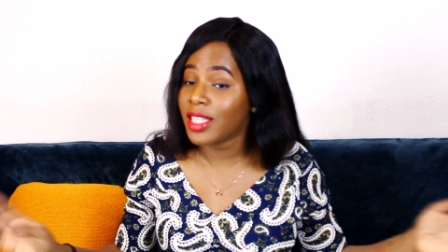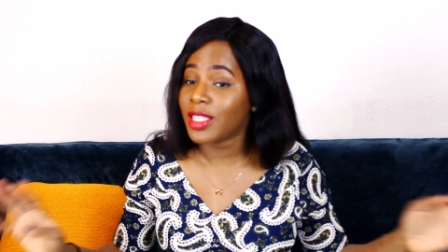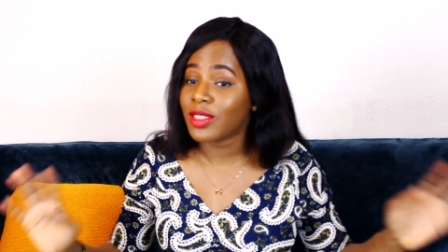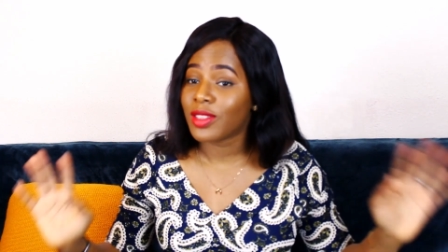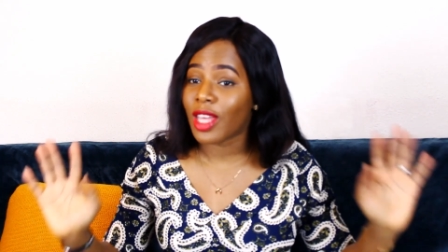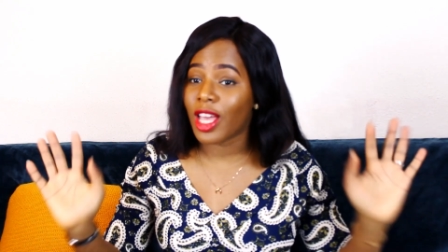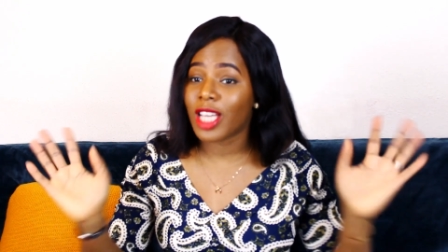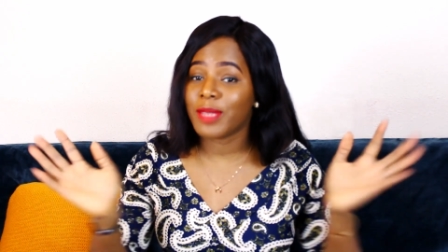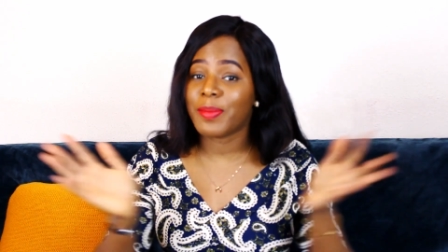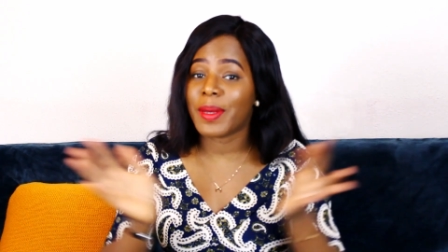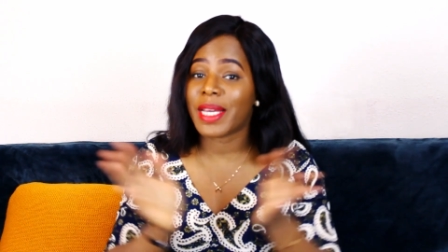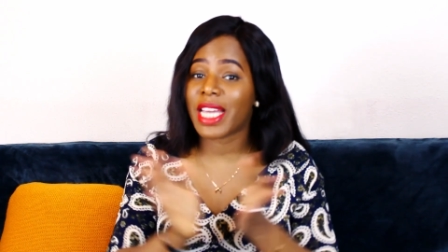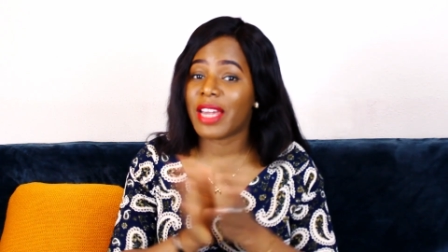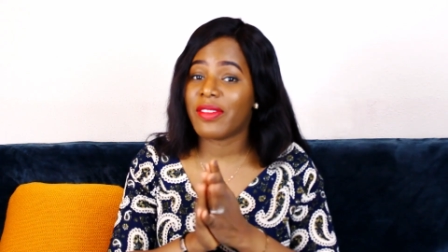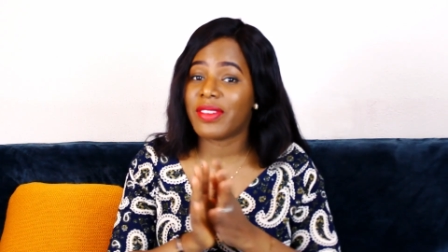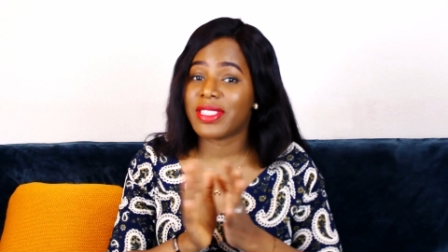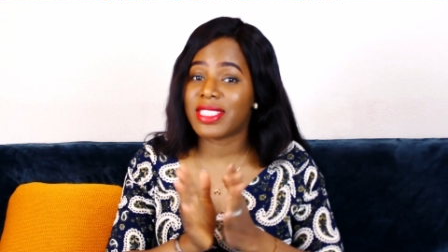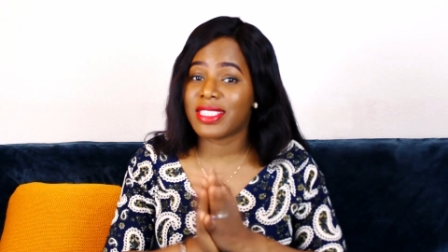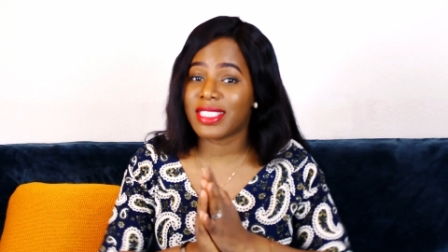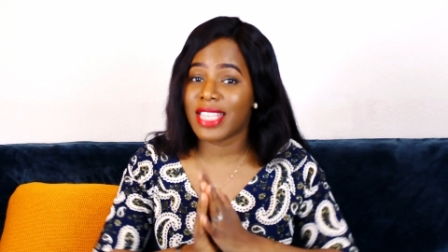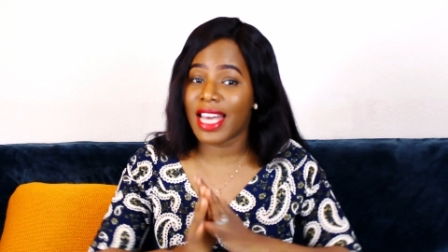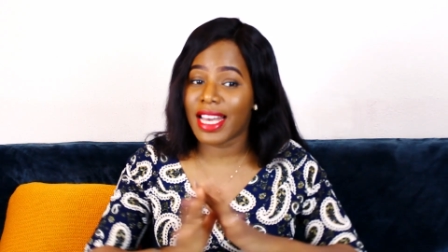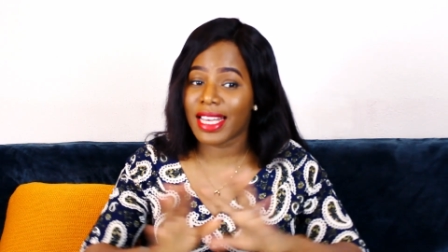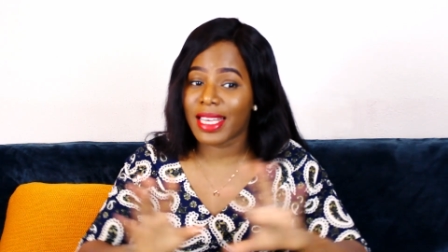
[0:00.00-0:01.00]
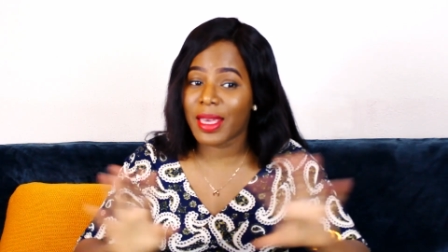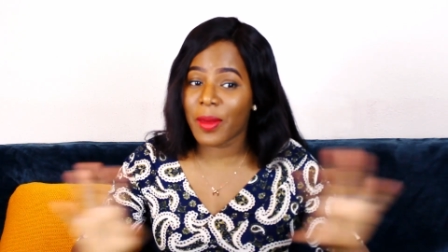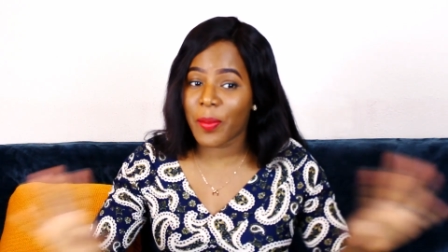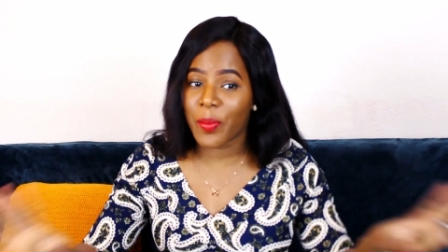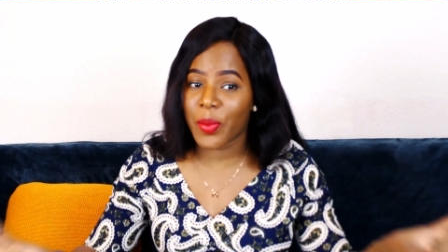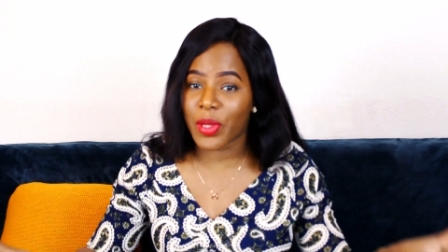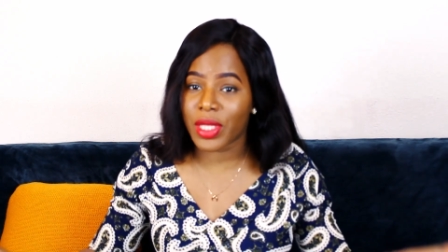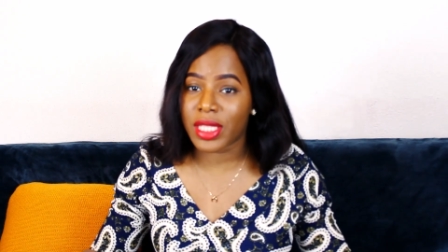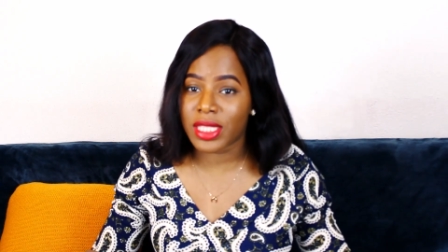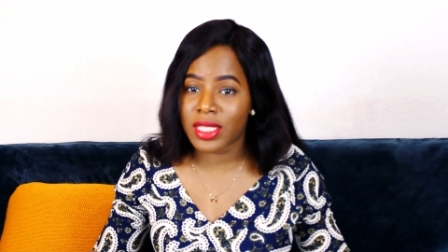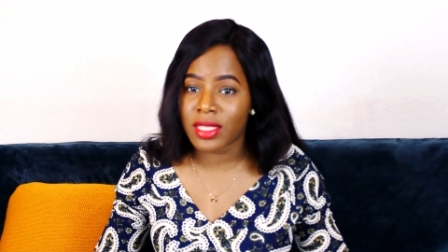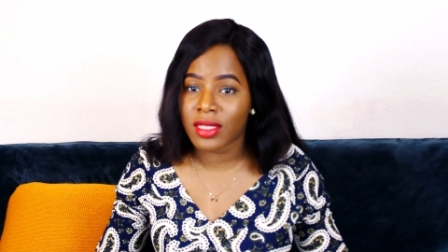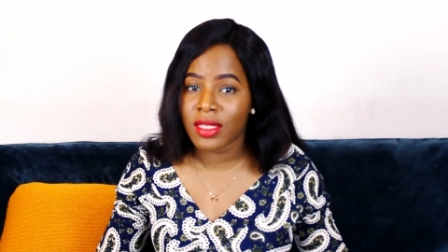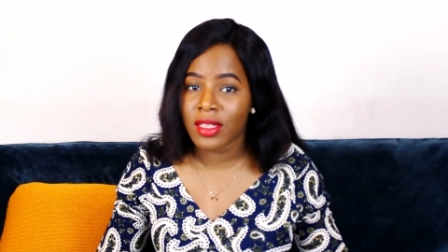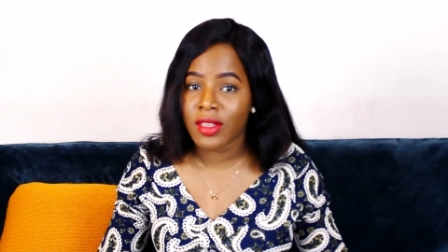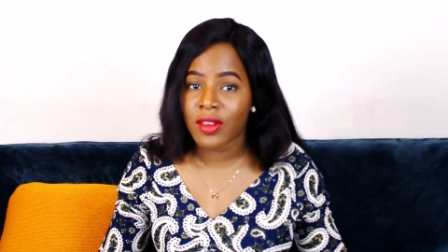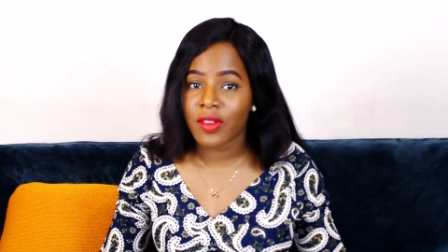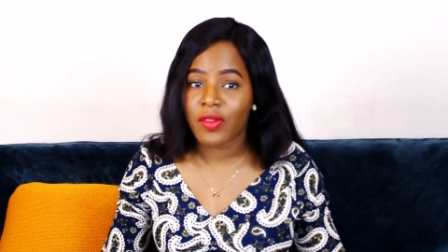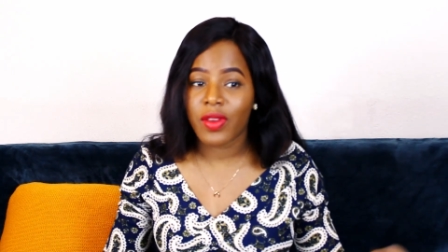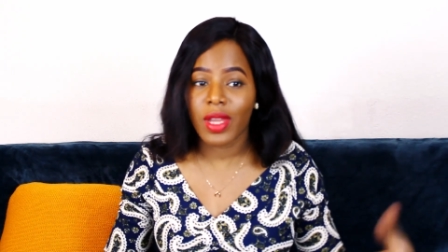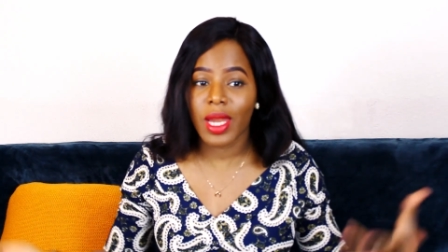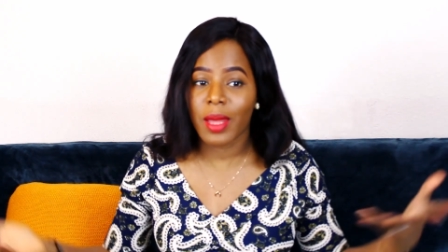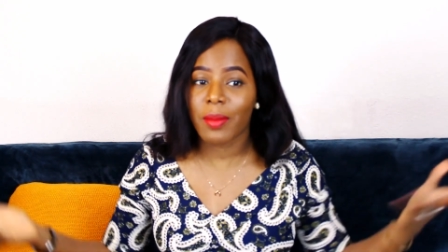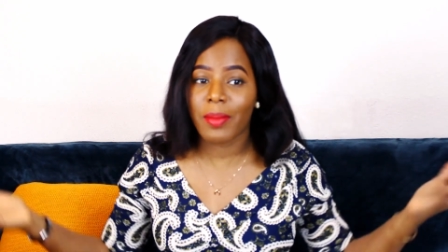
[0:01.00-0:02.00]
So I'll pack everything and keep it.
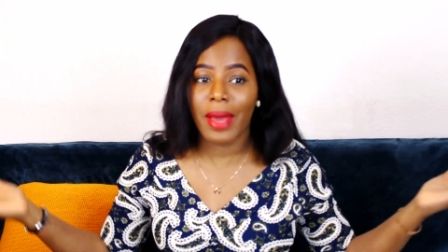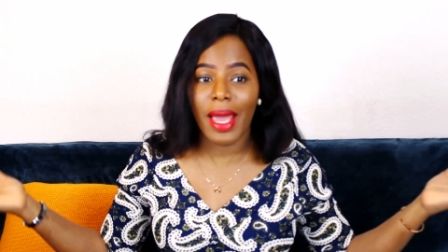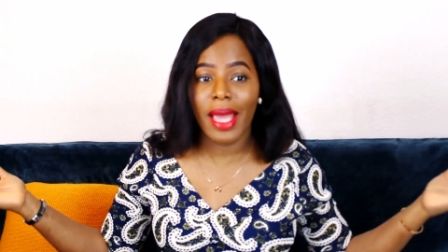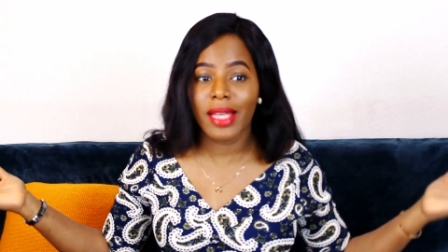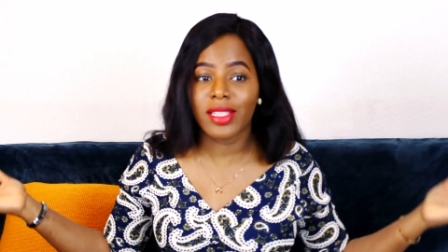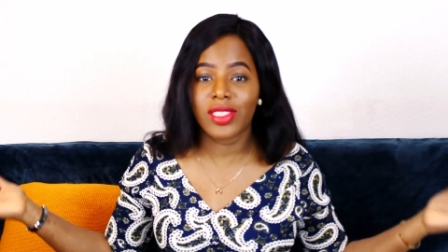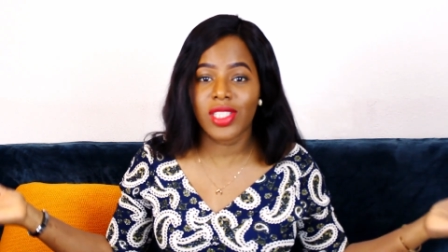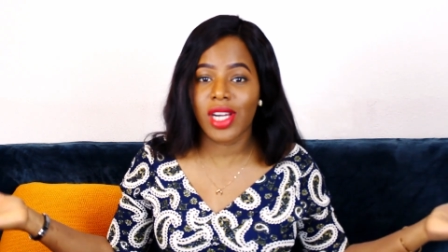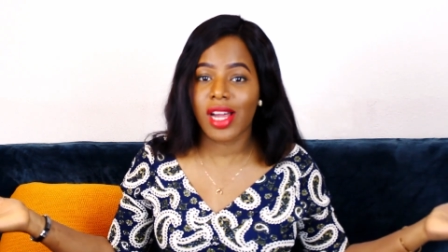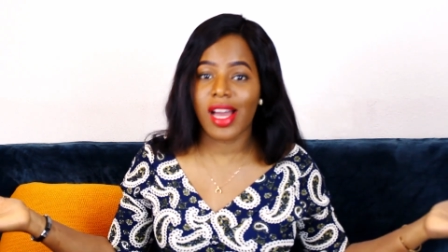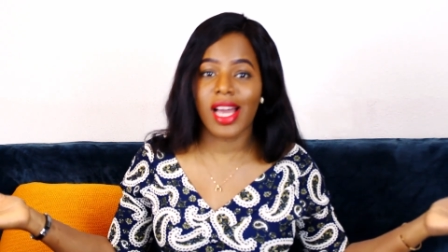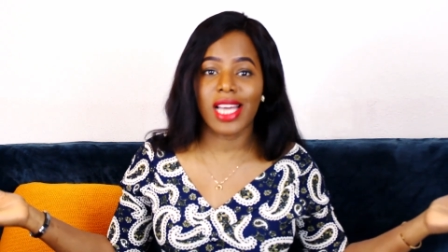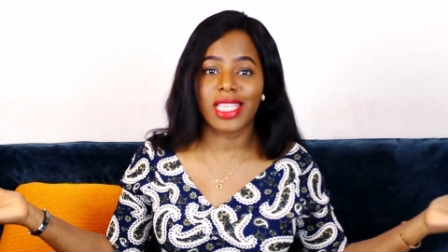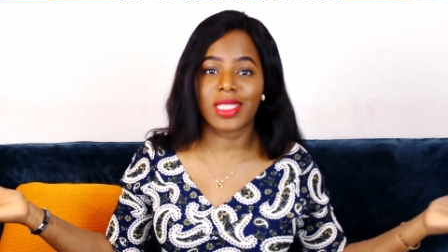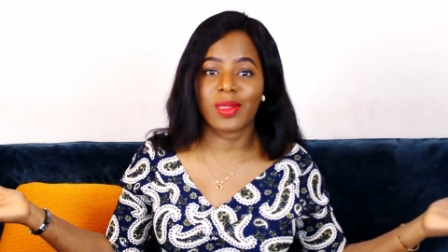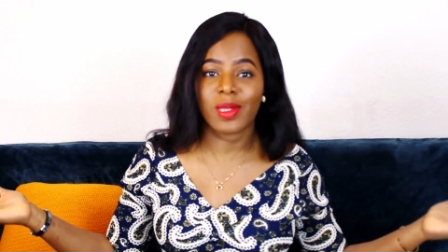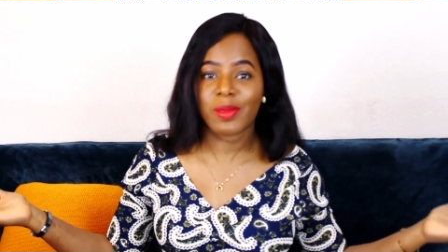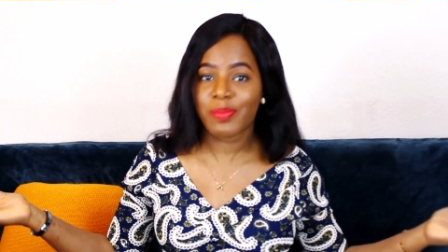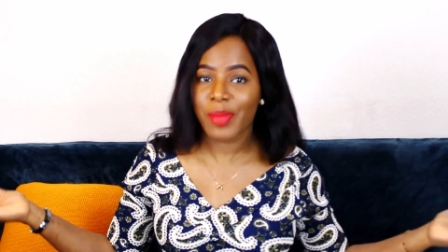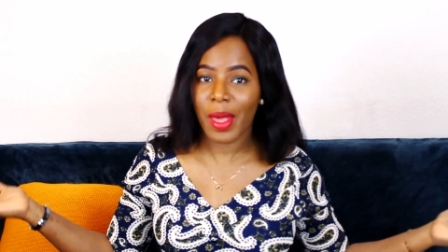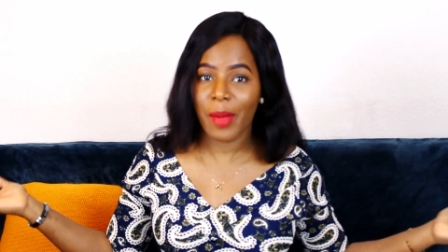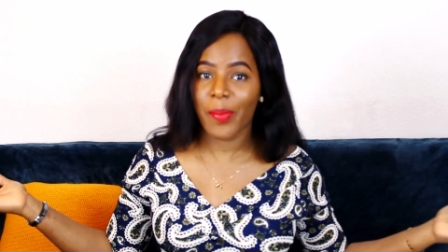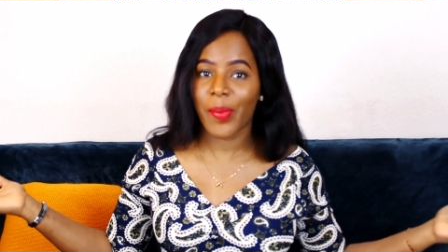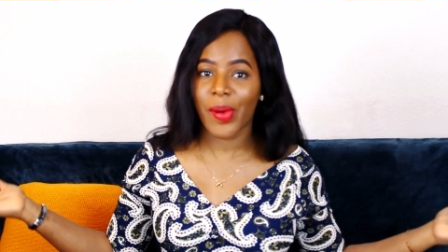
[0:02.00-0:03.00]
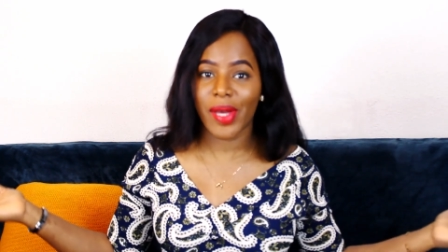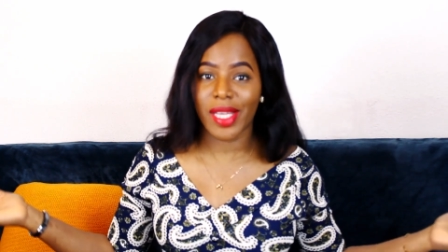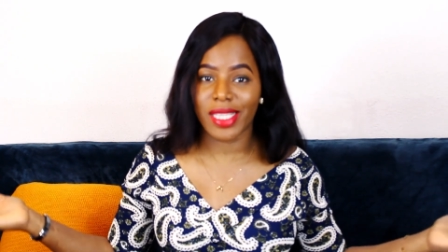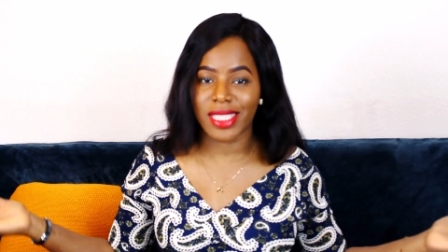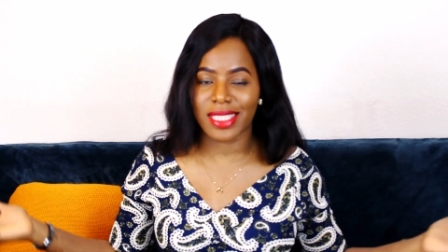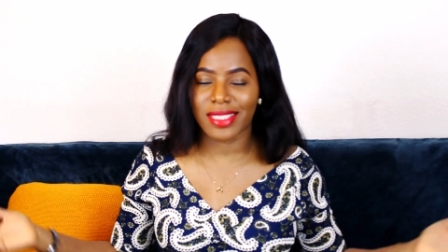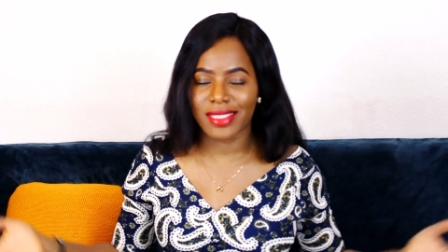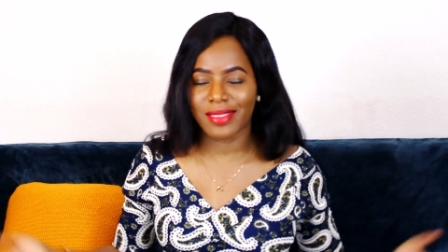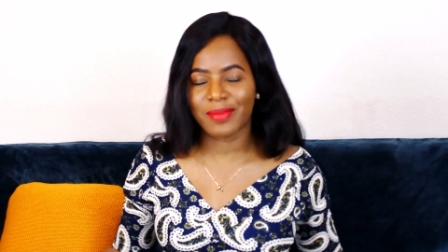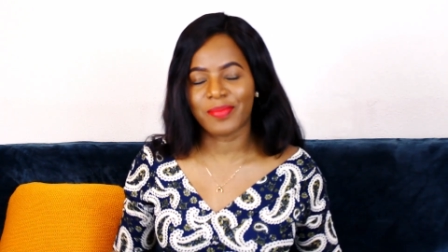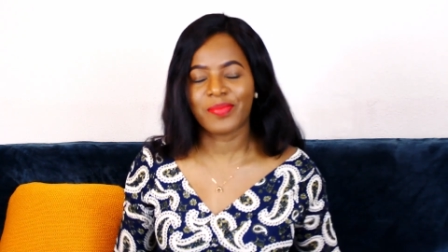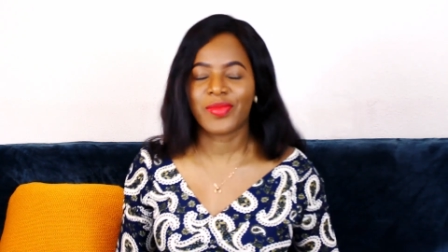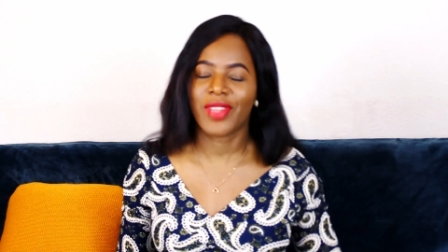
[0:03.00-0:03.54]
Filling my drawers with papers.